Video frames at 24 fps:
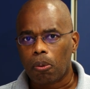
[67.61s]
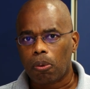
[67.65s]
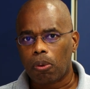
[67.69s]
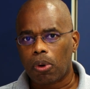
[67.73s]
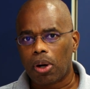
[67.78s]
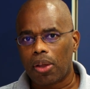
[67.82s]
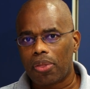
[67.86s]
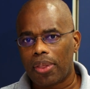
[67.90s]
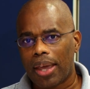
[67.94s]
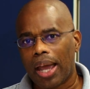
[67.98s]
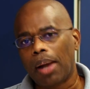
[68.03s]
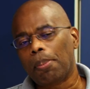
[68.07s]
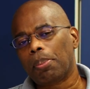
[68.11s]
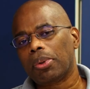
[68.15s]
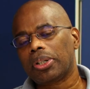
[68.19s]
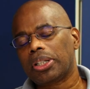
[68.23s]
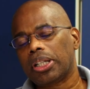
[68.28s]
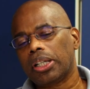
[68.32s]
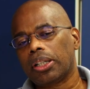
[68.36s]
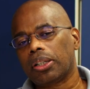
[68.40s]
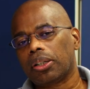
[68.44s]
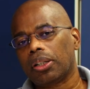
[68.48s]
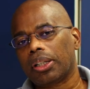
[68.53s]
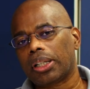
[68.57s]
Well, in that
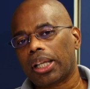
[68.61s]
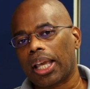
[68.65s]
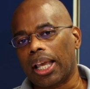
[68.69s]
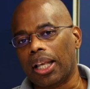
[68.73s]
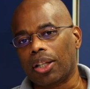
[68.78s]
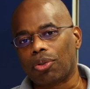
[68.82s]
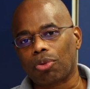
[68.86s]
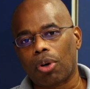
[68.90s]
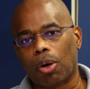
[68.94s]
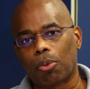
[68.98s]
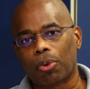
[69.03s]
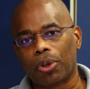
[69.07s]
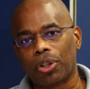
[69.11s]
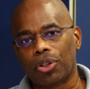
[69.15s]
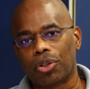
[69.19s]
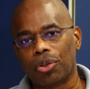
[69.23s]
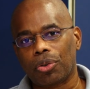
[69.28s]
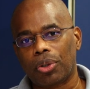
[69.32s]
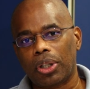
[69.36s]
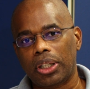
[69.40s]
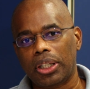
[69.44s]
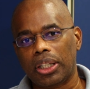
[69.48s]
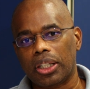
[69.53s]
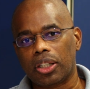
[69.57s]
particular case, what we're
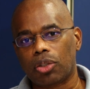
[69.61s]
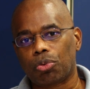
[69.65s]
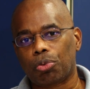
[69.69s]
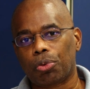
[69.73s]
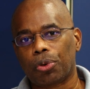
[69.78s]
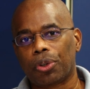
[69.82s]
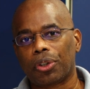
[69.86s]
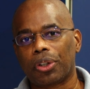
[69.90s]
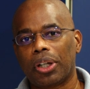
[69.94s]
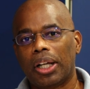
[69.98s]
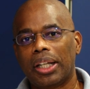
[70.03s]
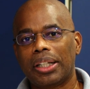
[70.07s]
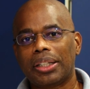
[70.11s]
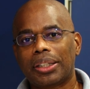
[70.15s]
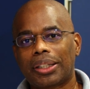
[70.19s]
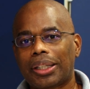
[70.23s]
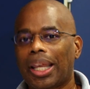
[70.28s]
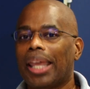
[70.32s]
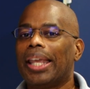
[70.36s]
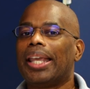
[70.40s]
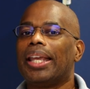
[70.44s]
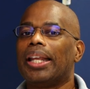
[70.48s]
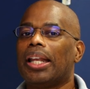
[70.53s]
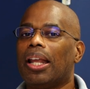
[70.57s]
doing is we're
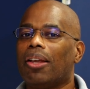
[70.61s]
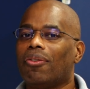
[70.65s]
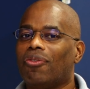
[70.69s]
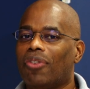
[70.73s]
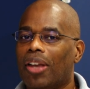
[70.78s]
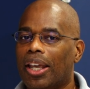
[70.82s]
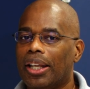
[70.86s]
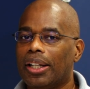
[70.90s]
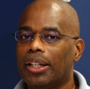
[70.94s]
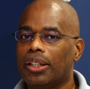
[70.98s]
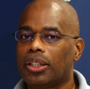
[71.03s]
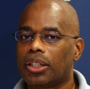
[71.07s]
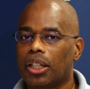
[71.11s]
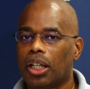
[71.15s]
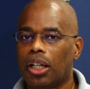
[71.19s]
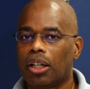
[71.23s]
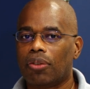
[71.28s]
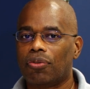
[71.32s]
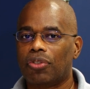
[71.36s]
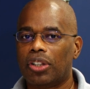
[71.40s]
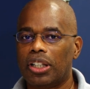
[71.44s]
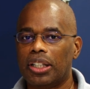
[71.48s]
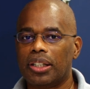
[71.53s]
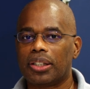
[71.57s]
taking advantage
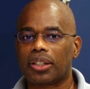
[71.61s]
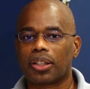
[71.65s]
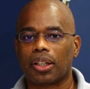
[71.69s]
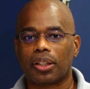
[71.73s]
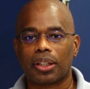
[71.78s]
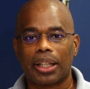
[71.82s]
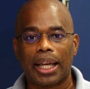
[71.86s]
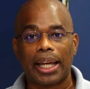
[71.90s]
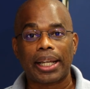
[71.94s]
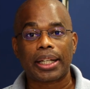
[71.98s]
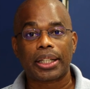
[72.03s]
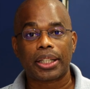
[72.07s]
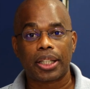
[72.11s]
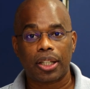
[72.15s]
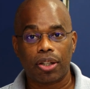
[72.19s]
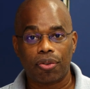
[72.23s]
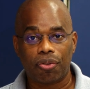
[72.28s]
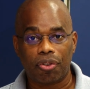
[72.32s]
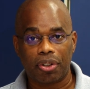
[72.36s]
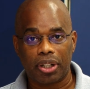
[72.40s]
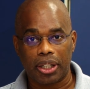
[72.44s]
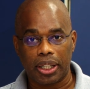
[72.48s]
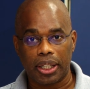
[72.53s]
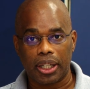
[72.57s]
of the
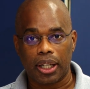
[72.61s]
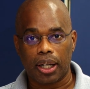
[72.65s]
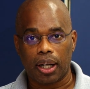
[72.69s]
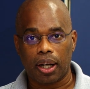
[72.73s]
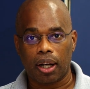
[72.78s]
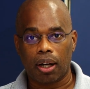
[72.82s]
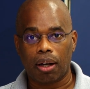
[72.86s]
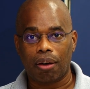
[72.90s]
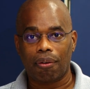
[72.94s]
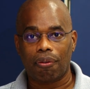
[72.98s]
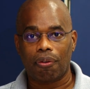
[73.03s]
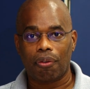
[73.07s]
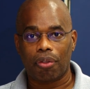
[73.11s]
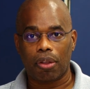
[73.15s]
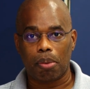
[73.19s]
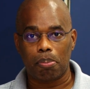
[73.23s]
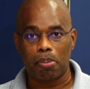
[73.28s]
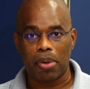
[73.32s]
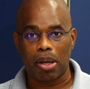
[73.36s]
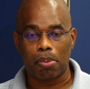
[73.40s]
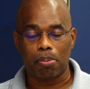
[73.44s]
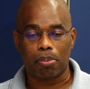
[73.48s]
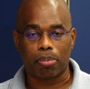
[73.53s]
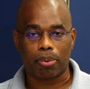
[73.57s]
selectivity of the
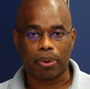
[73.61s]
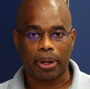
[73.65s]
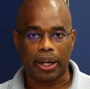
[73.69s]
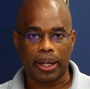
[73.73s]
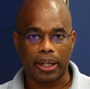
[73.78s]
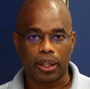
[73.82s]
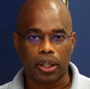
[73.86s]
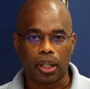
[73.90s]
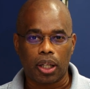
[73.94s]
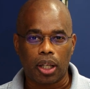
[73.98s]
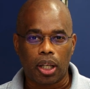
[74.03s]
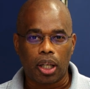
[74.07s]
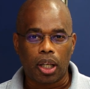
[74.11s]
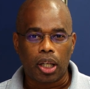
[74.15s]
membrane.